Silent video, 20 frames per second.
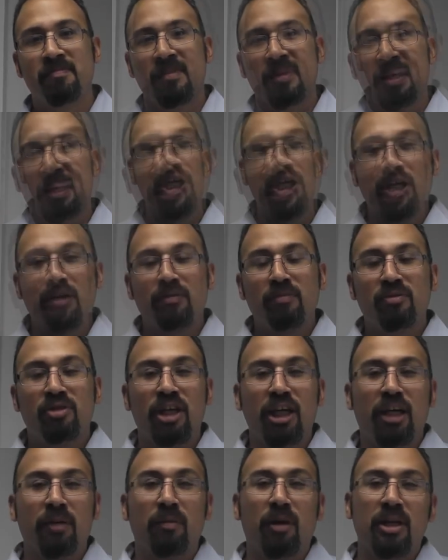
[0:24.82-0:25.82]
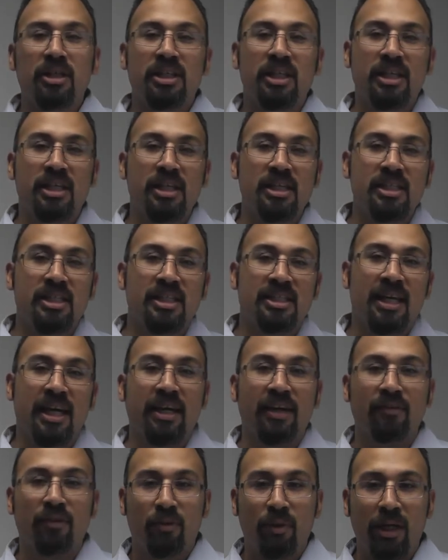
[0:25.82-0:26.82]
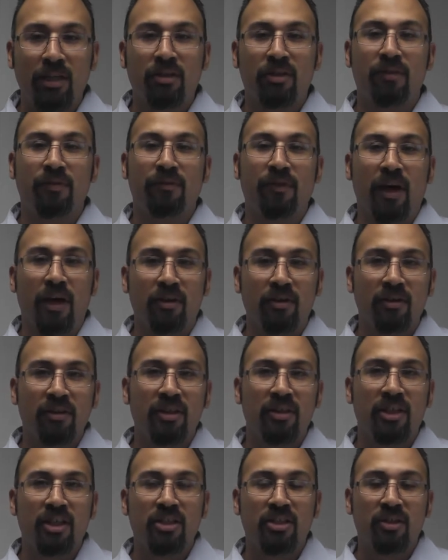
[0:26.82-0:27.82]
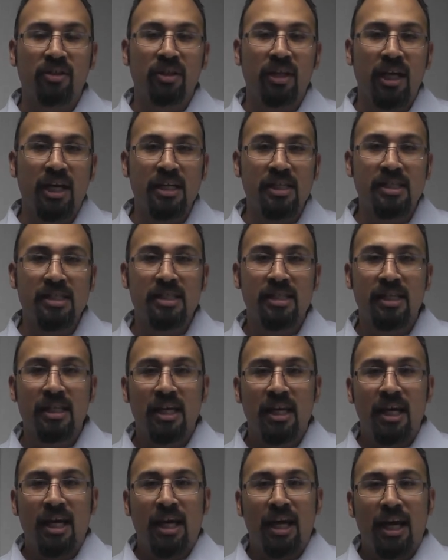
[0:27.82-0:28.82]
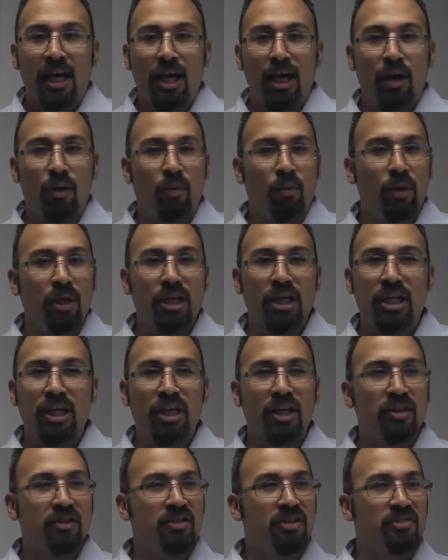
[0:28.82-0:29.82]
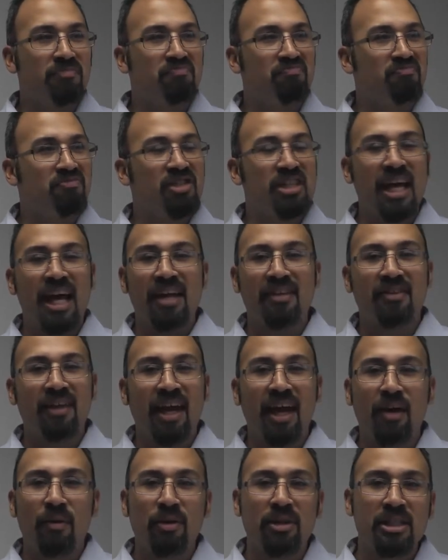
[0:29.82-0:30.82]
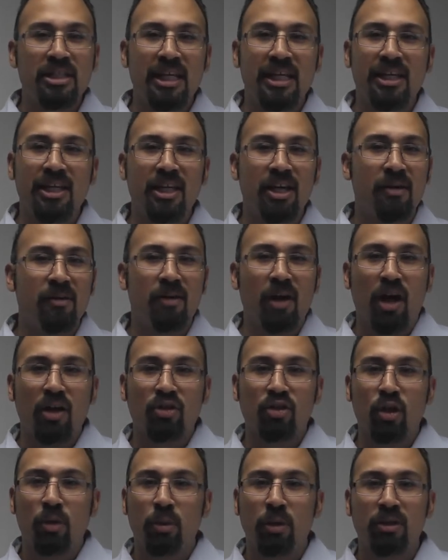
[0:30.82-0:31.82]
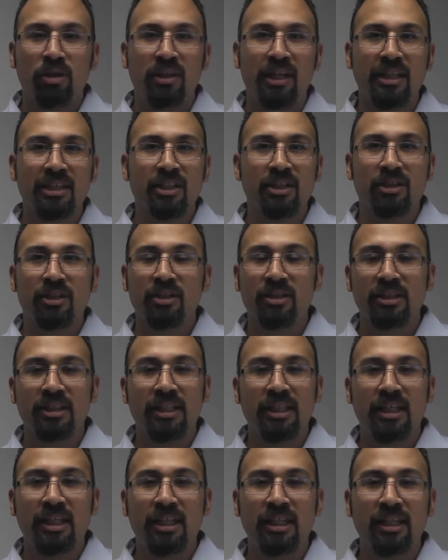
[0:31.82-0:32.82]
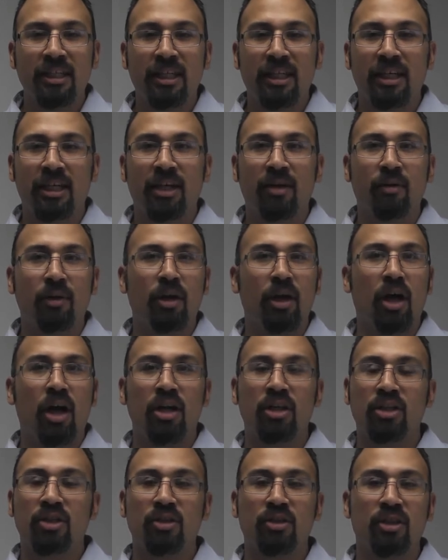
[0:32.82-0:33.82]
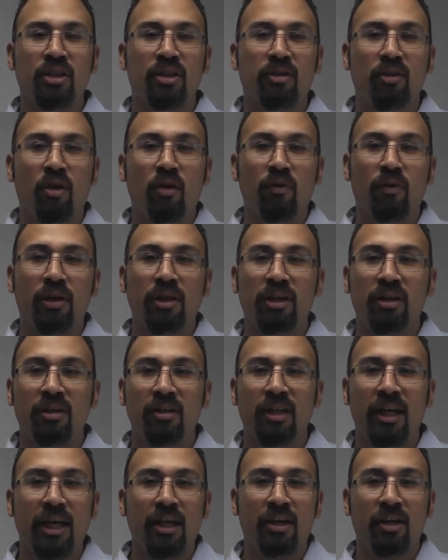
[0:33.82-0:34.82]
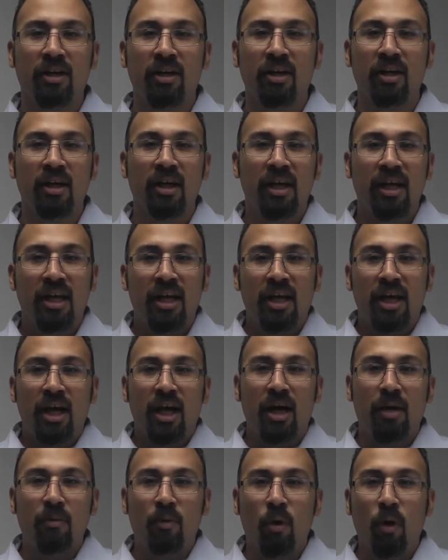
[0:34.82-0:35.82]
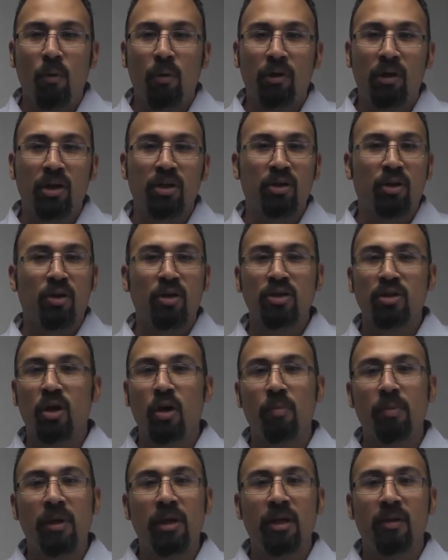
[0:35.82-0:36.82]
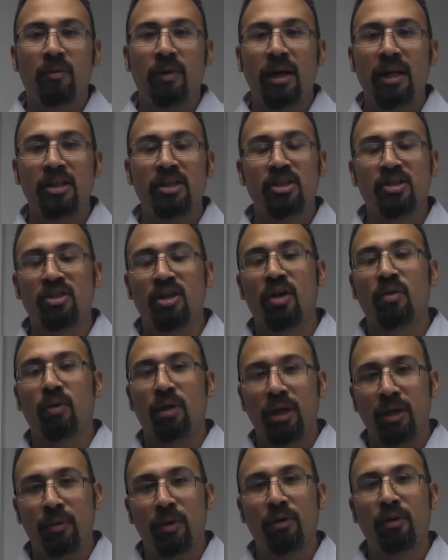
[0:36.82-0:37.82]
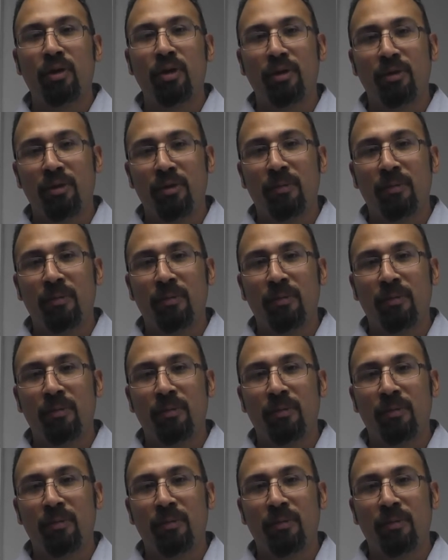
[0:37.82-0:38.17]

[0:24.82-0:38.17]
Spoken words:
Jacob Martinez, executive director and founder of the Digital Nest. We sat down with this idea October 2013, and here we are just over a year later with our doors open and ready to start working with youth.